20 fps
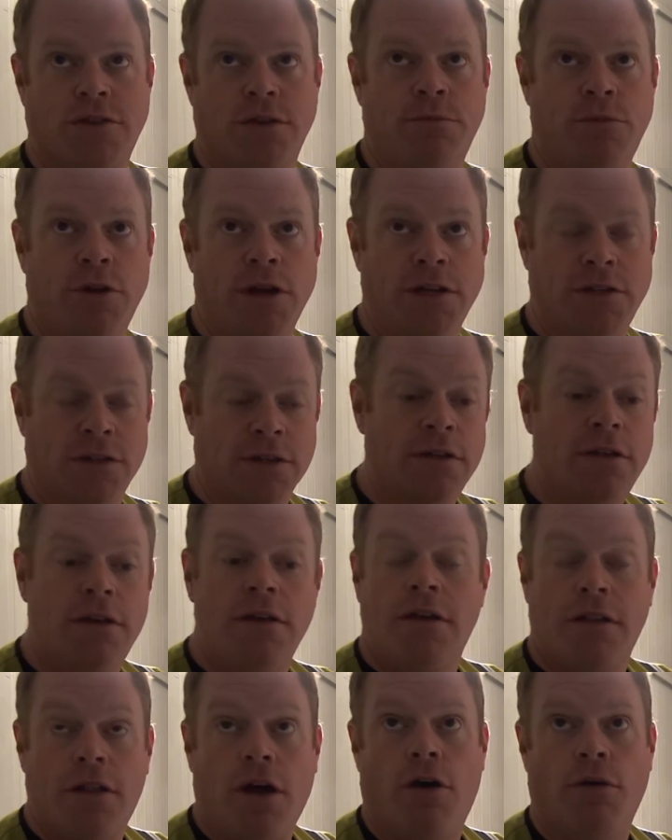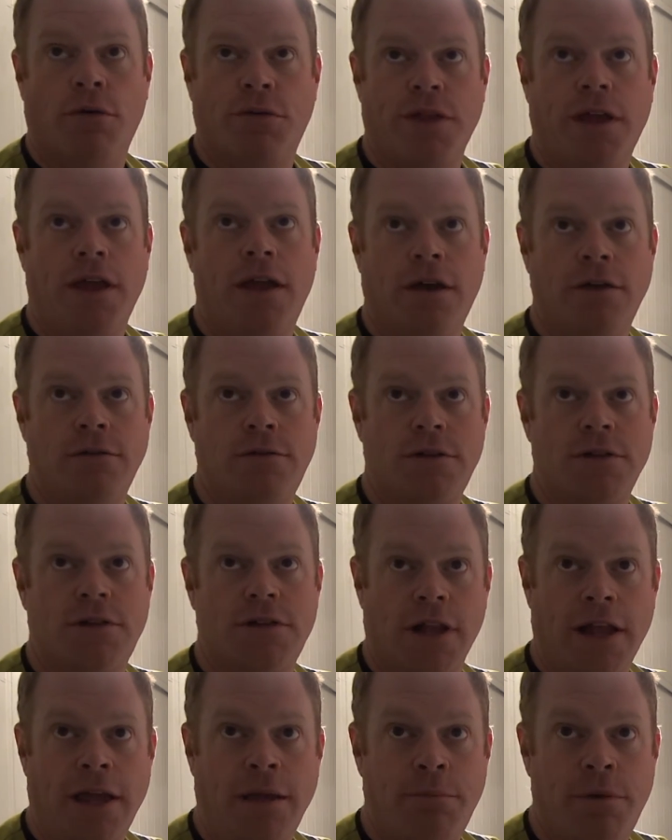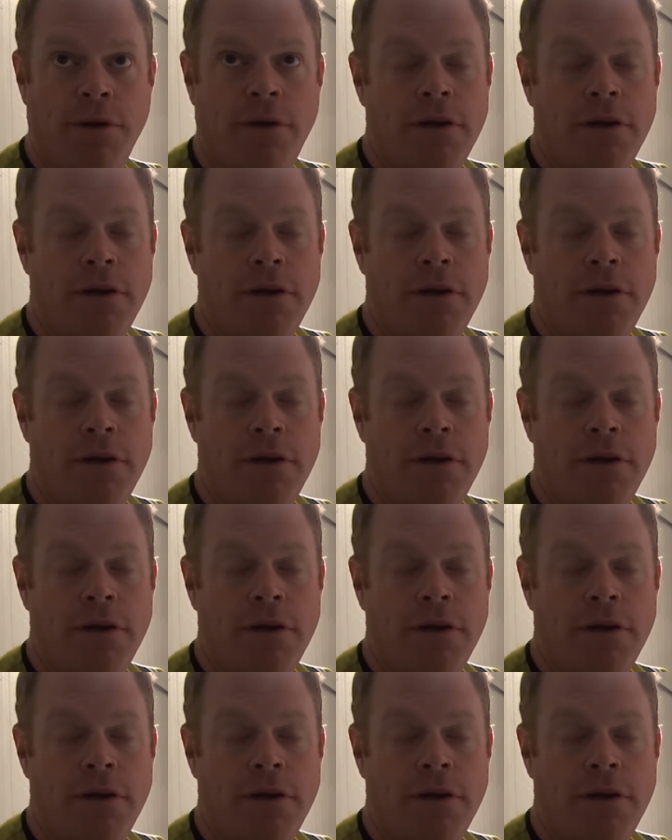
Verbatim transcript: some reason, the whole thing goes to sleep.